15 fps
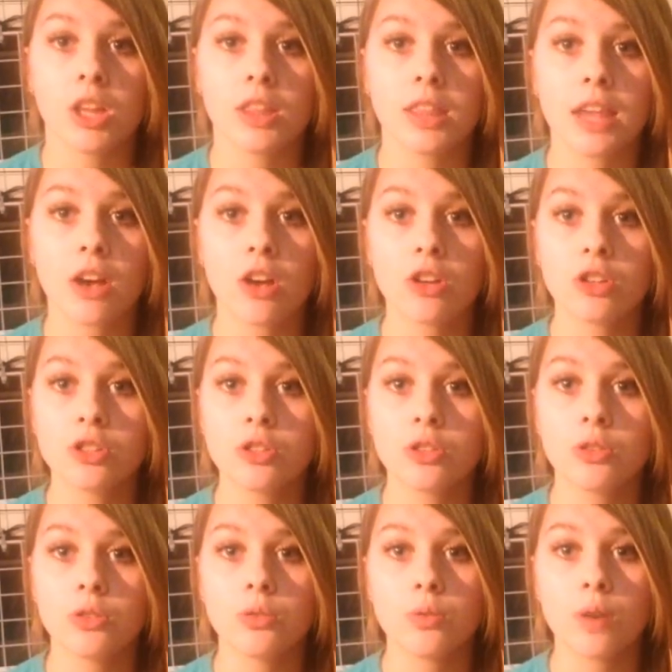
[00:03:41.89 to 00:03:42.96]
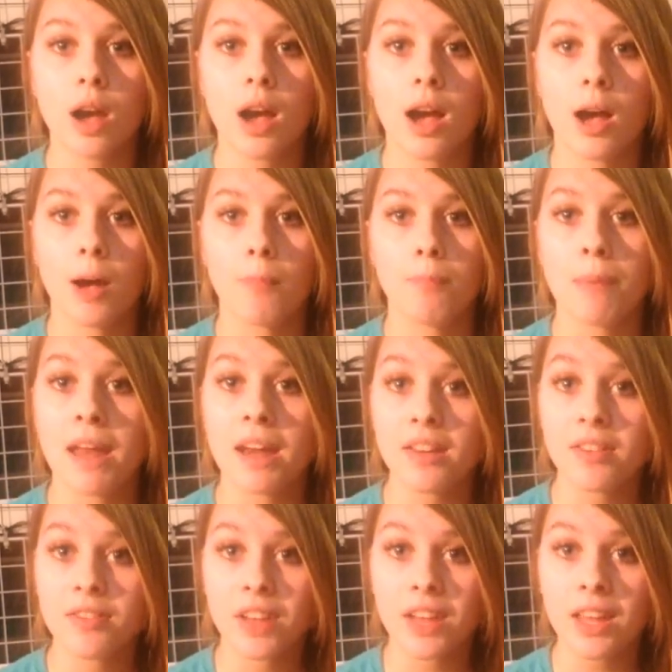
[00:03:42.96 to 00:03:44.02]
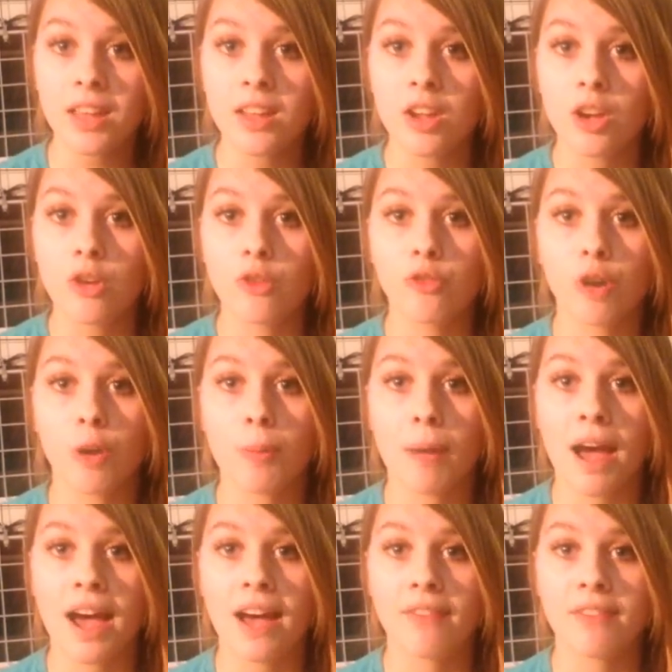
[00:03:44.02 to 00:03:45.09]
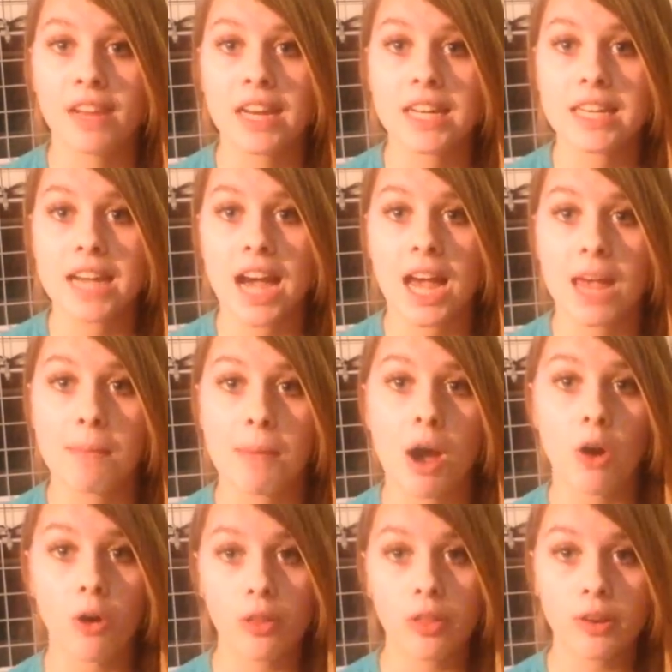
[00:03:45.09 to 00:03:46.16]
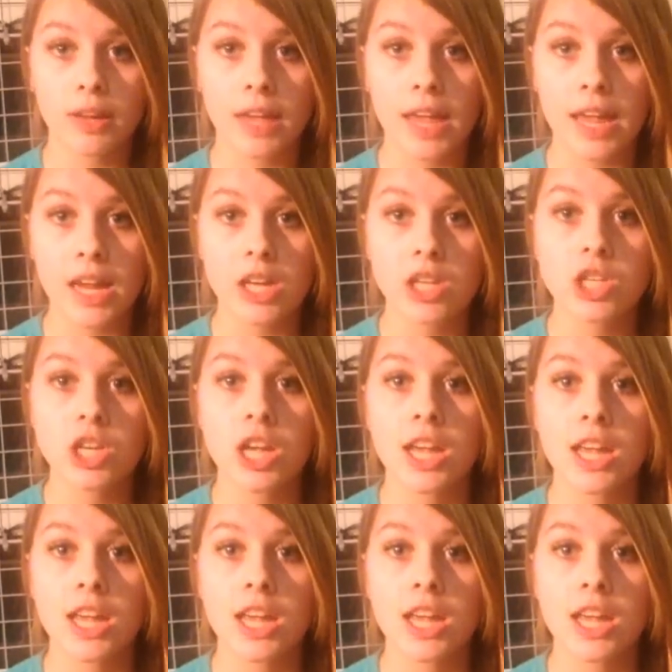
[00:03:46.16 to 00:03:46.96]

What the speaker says: They also benefit from having time out of their cage,